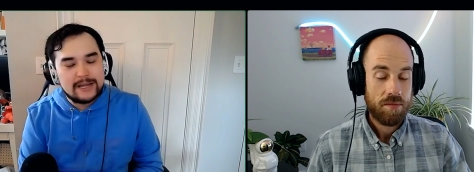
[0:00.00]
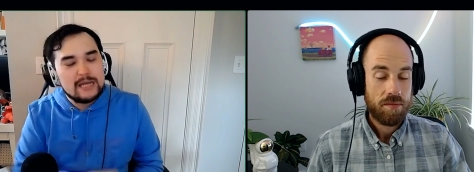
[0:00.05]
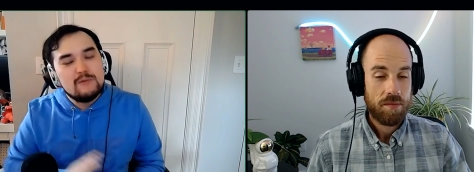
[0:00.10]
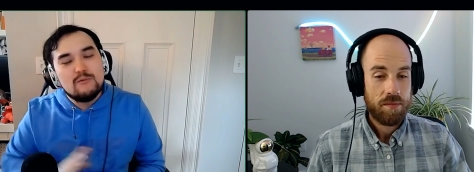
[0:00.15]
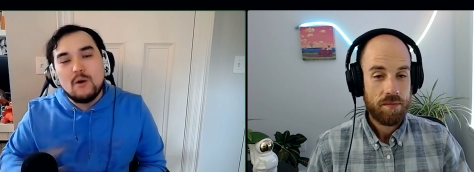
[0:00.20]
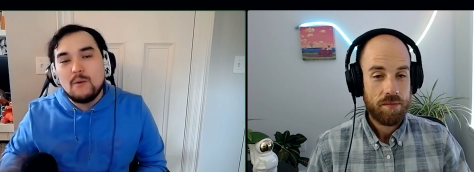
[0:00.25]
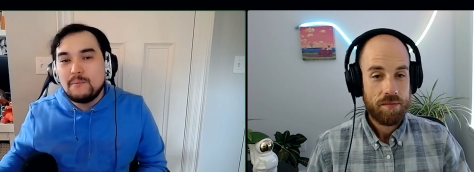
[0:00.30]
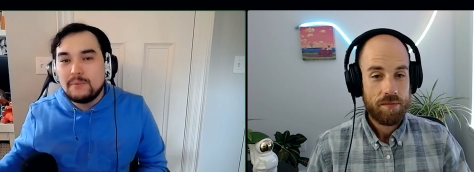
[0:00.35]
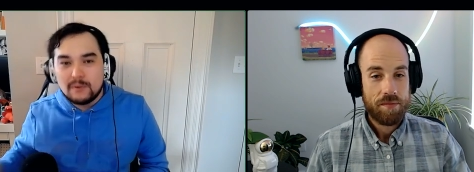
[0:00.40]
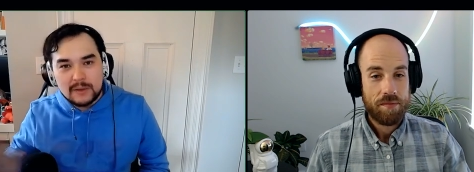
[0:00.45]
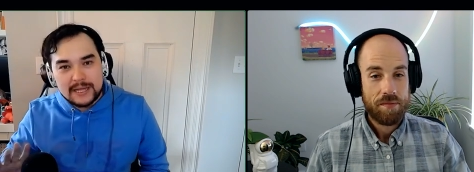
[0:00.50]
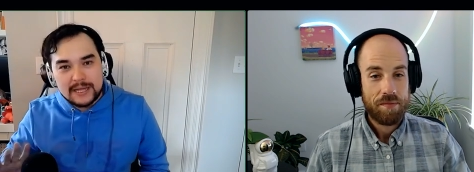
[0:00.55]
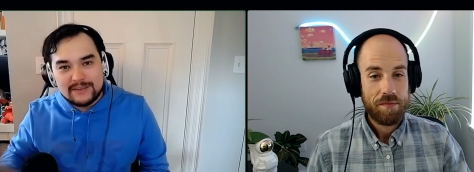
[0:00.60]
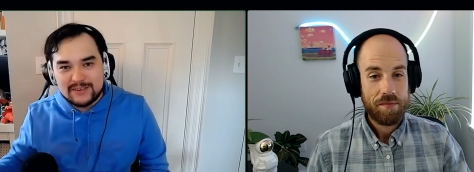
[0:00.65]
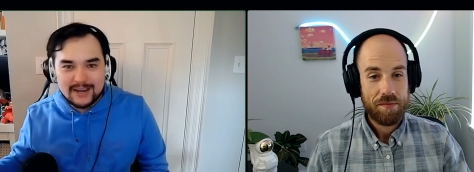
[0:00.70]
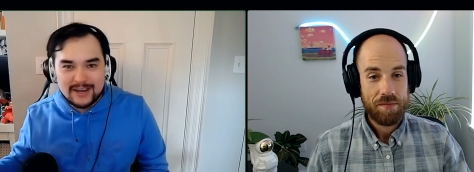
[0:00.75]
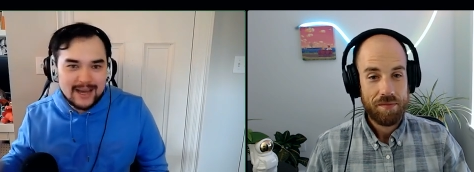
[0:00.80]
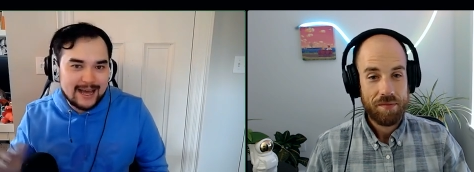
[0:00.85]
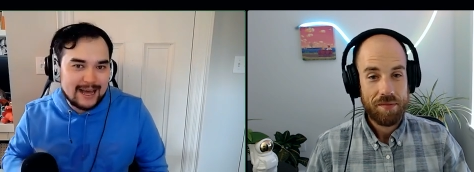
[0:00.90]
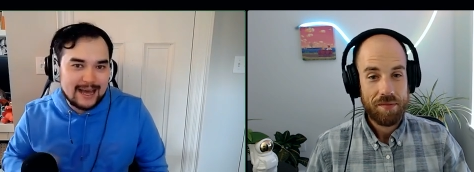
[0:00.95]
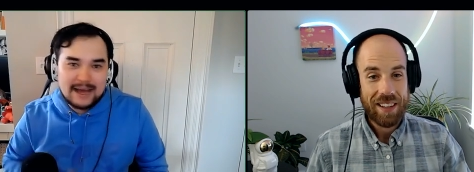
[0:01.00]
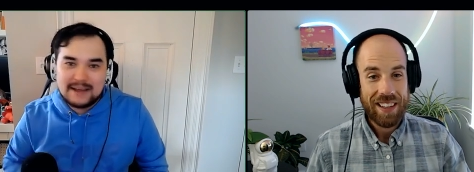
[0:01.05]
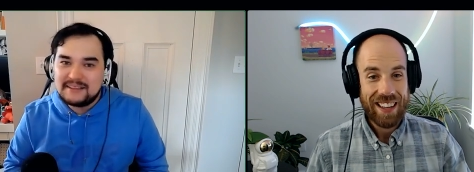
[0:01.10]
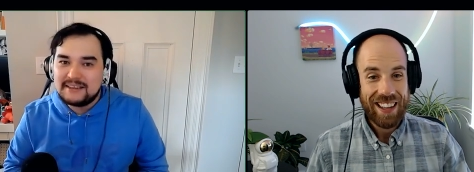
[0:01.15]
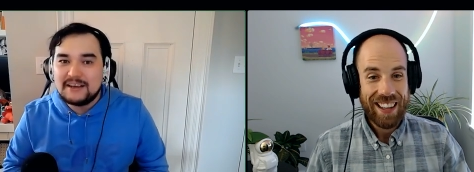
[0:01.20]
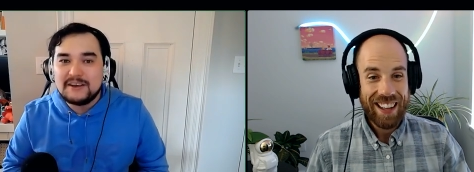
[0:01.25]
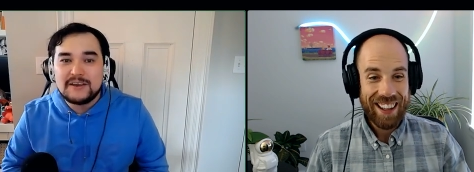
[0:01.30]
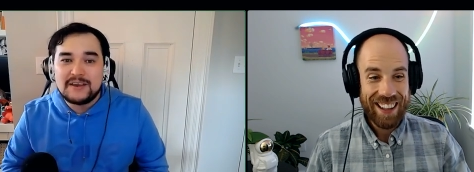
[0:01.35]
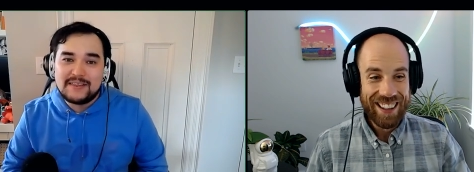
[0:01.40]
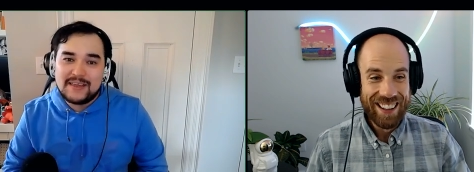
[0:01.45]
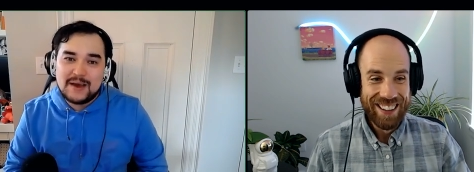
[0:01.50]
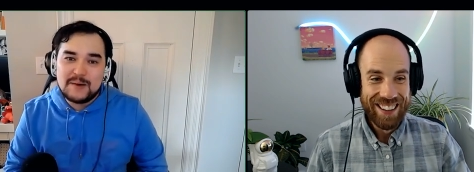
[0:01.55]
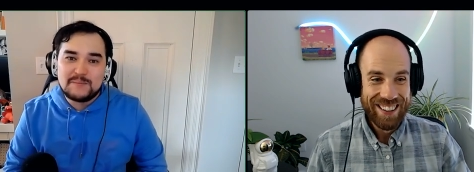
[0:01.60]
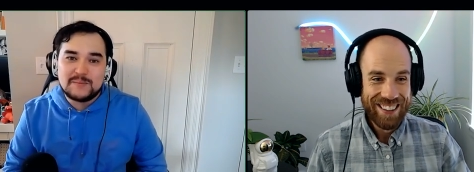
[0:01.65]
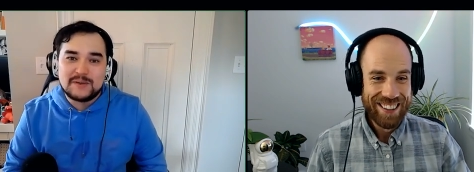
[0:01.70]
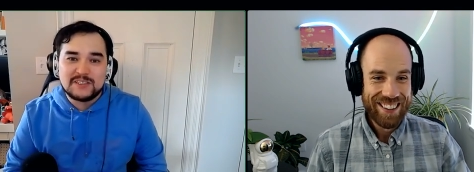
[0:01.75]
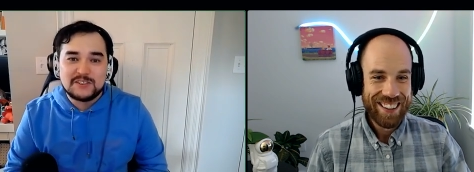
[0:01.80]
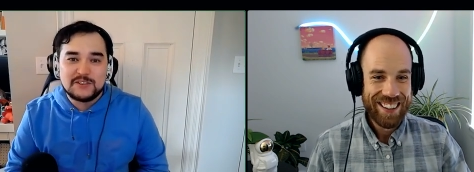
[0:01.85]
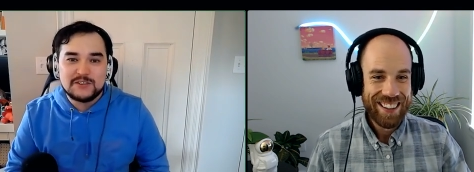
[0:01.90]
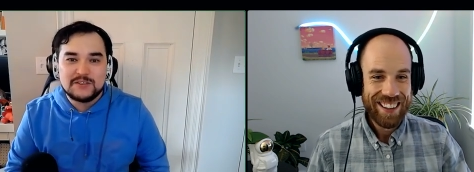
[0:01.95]
Speaker 1: He won't believe it. I, will tell you that
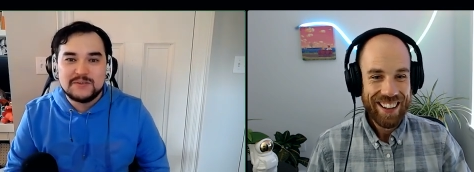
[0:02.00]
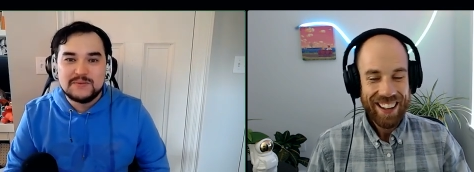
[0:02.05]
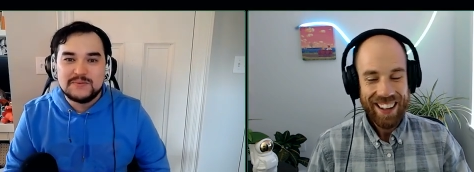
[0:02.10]
much.